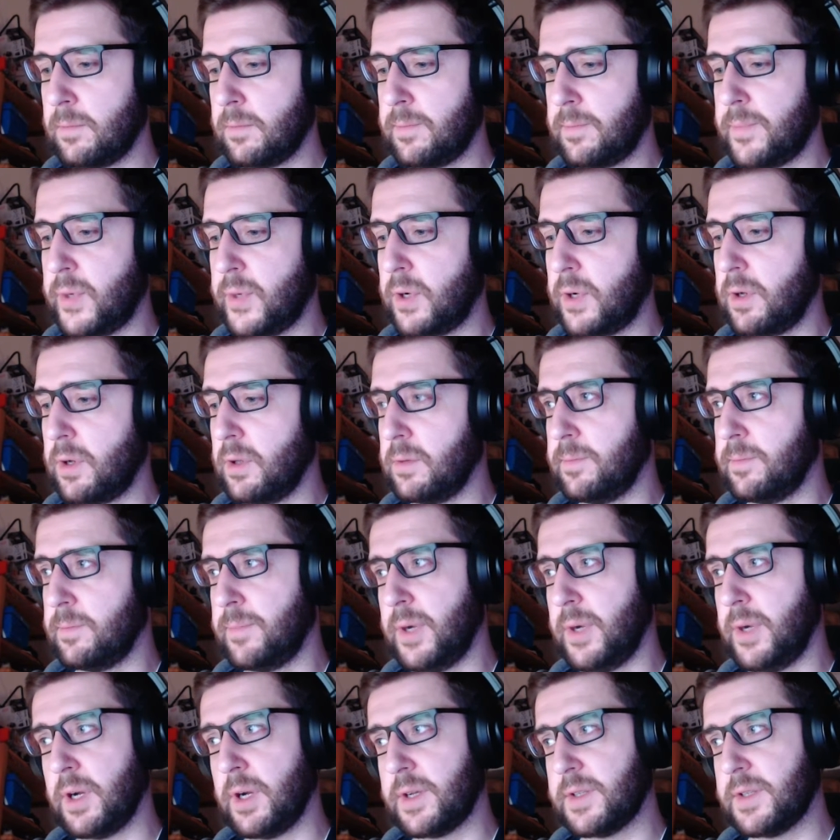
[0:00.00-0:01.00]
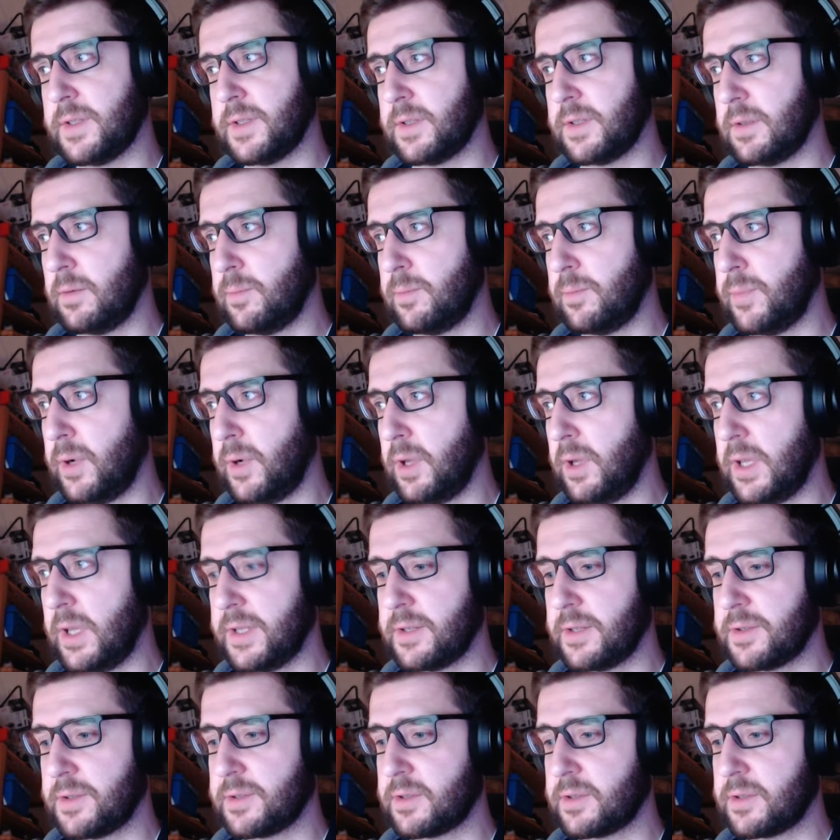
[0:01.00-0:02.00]
box, or ball
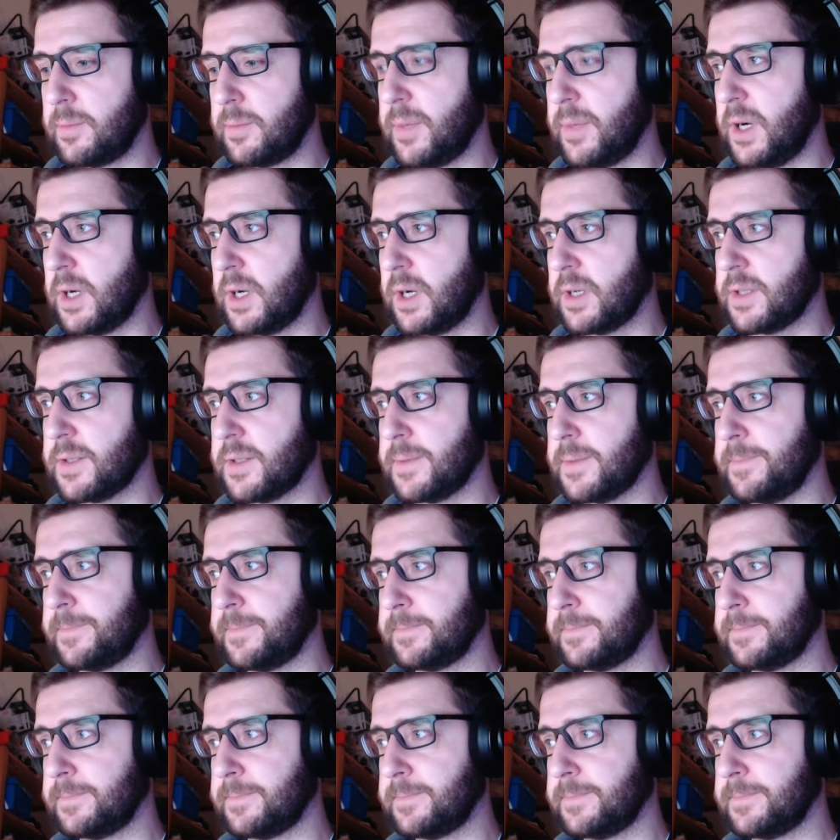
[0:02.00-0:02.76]
underscore box.